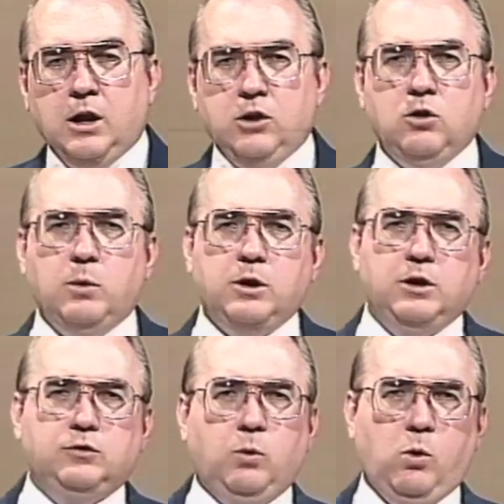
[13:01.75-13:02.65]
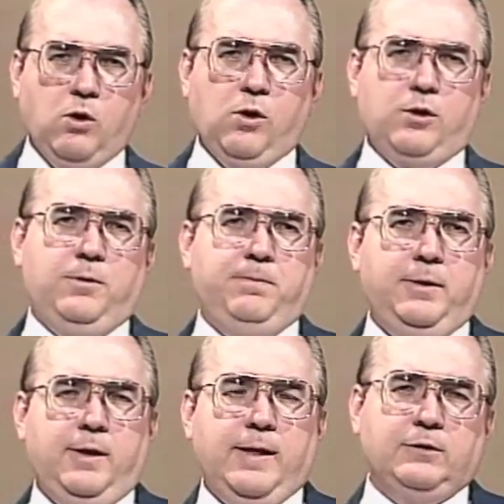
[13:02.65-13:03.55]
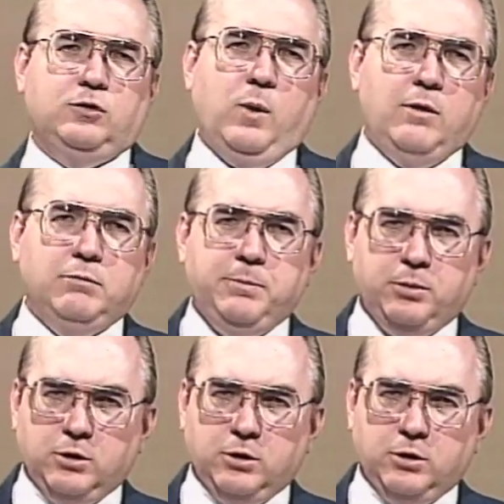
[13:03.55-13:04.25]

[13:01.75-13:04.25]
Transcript: Now, you know what it is to work. That's to go out and be